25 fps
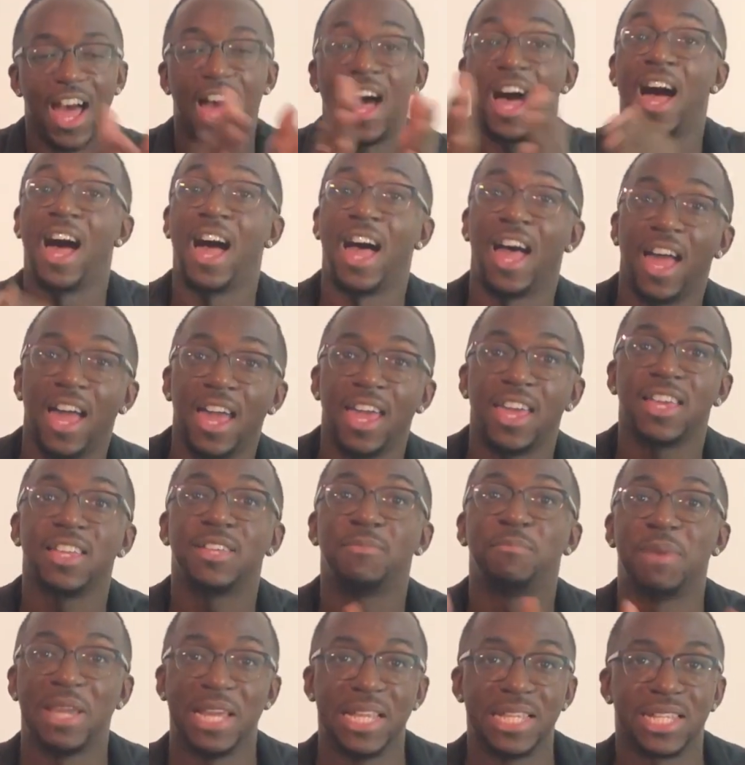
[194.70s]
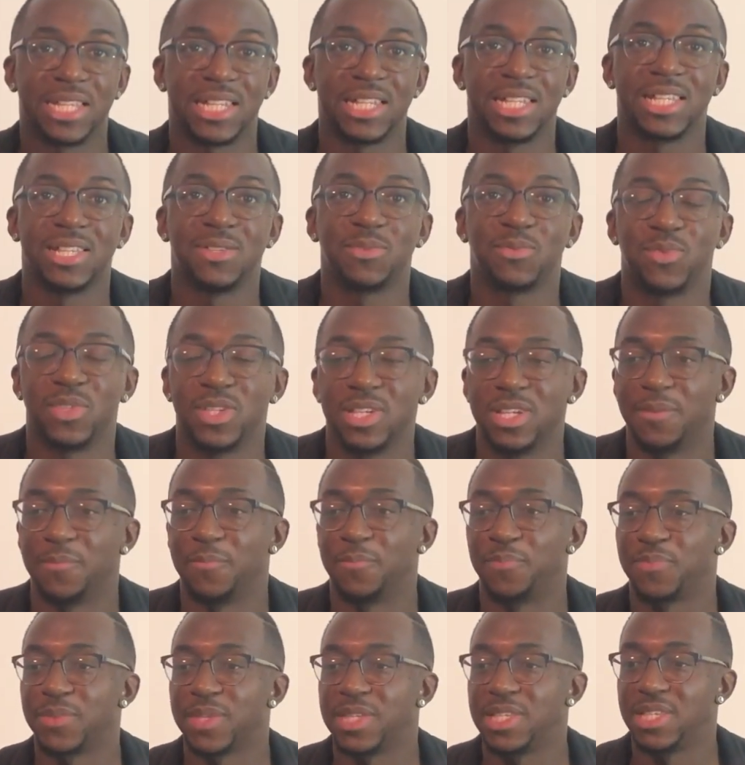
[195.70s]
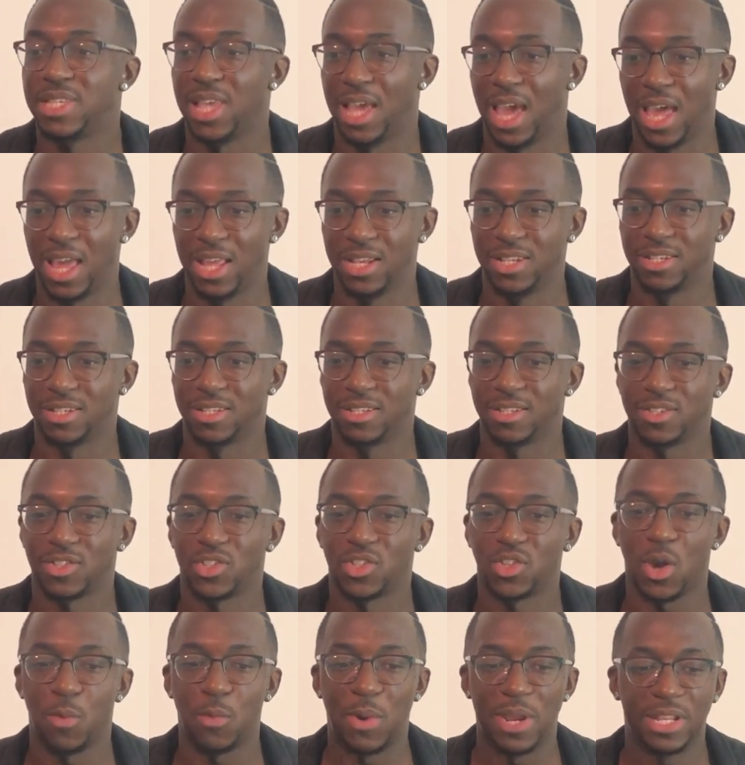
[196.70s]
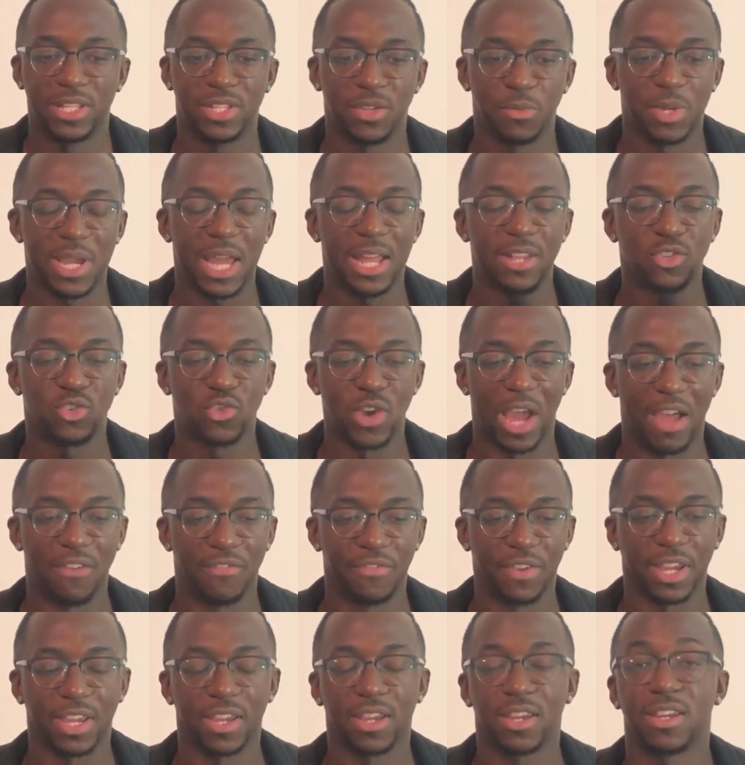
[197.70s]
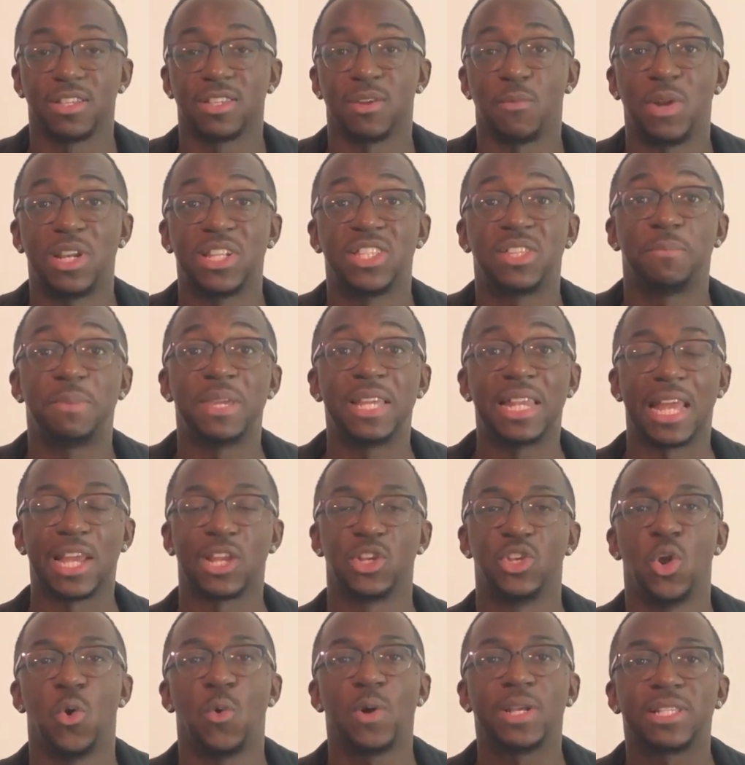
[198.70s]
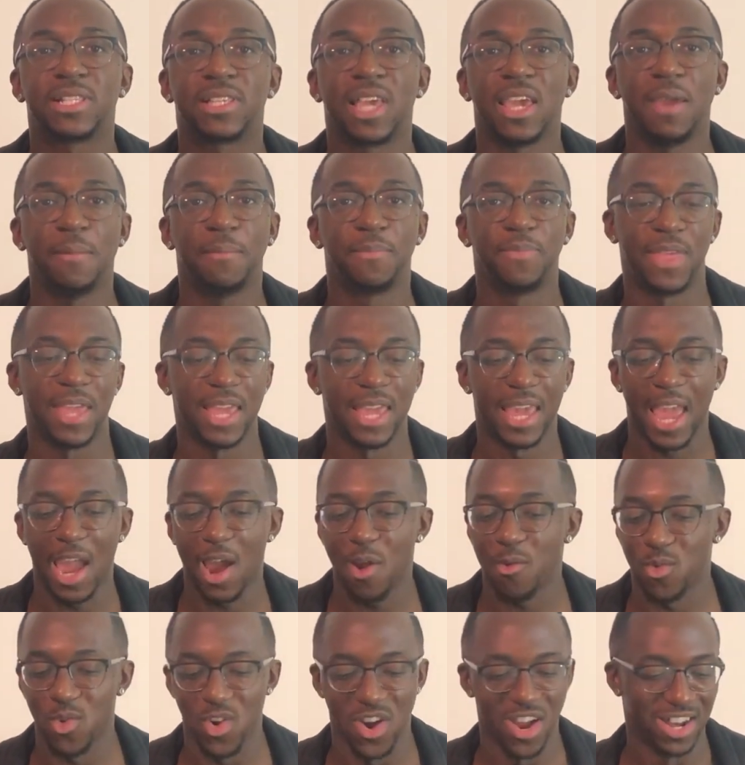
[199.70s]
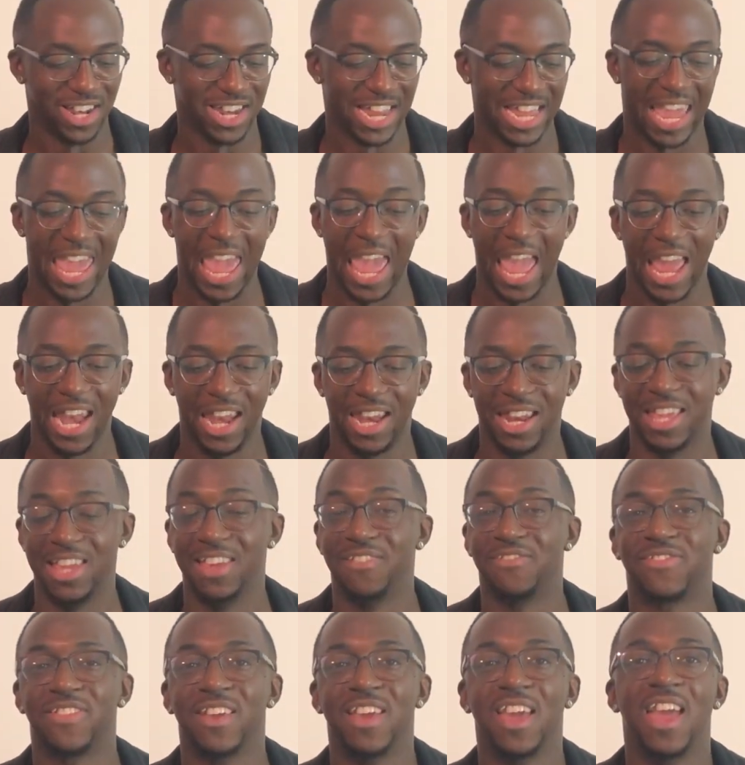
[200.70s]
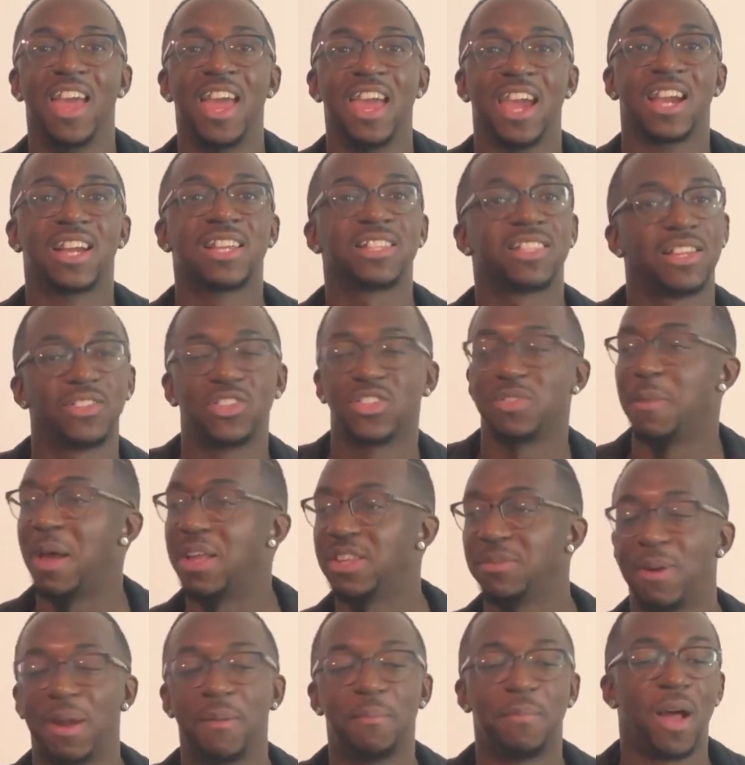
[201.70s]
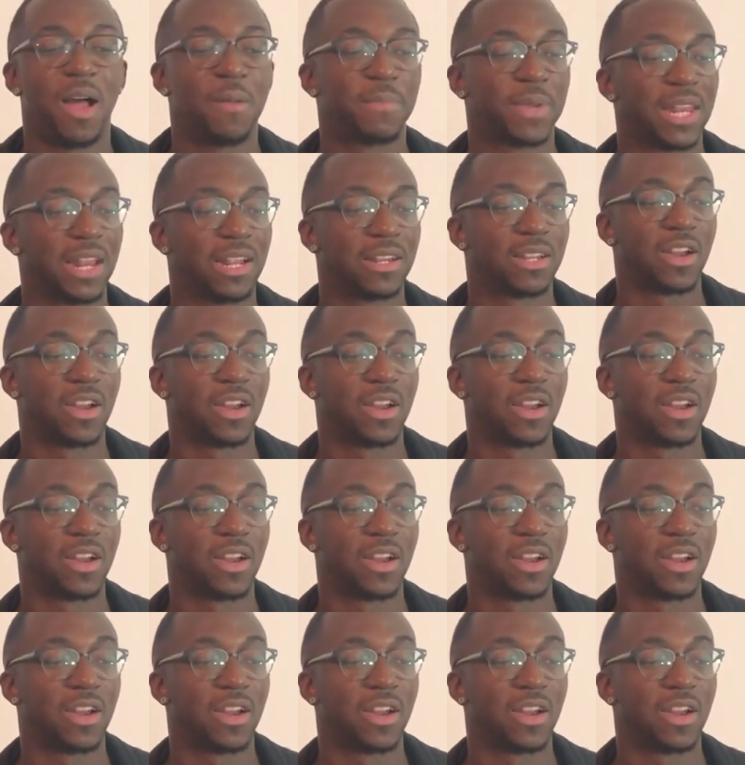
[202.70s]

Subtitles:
I basically said, so I waited till we got in traffic because I wanted to be like, no escape. They can't run. They can't leave. Because I just imagine my mom get out of the car